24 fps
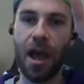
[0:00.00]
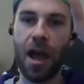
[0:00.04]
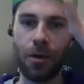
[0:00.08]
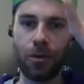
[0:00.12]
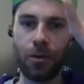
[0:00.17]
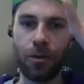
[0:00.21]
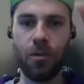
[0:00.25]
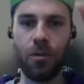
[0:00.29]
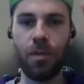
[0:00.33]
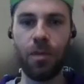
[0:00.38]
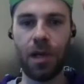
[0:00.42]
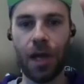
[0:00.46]

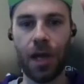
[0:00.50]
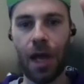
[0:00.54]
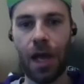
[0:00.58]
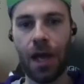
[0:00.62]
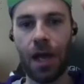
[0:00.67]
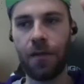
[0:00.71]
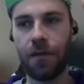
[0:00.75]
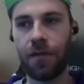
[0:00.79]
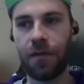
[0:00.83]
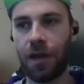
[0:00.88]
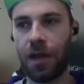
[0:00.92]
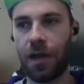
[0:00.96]
How do you
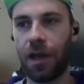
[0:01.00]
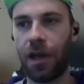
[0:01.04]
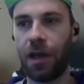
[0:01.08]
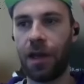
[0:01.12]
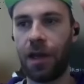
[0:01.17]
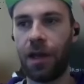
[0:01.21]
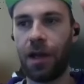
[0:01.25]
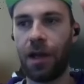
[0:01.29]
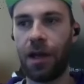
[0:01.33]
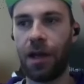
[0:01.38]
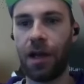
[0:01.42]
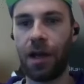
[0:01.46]
behave
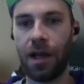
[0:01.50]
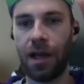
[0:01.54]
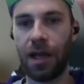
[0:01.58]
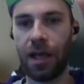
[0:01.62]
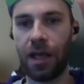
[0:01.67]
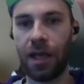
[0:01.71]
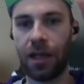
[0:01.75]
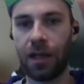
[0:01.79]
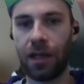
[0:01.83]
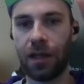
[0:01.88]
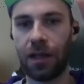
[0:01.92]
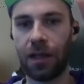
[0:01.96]

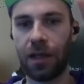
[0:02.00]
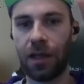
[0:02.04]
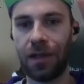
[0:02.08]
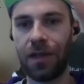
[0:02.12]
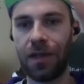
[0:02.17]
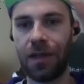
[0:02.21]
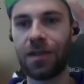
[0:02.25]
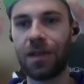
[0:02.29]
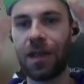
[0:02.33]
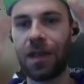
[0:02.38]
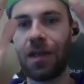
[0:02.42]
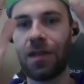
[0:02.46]
in
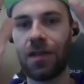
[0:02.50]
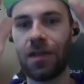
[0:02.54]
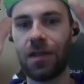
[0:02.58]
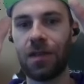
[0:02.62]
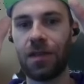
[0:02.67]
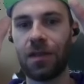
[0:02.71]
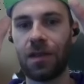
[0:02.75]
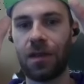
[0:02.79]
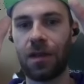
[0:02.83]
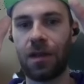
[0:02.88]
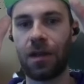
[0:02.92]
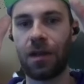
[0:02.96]
these
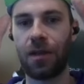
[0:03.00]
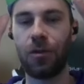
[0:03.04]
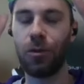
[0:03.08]
cases?